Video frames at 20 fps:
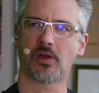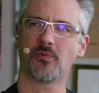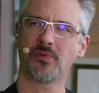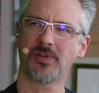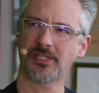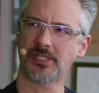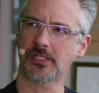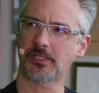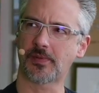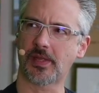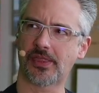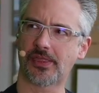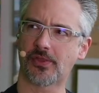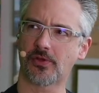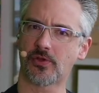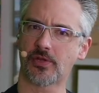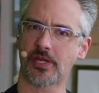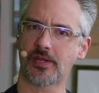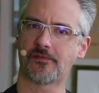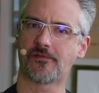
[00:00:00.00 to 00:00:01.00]
I want to say it's about
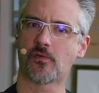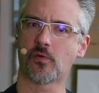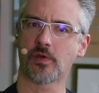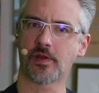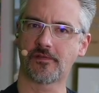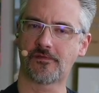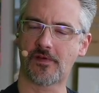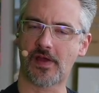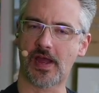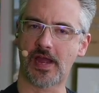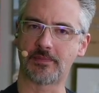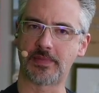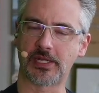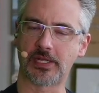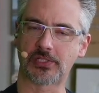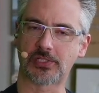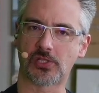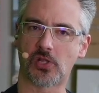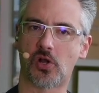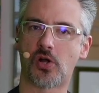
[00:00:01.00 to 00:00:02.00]
30, 45
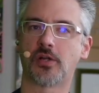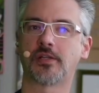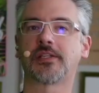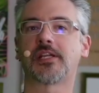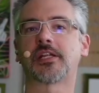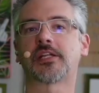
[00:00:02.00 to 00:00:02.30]
minutes long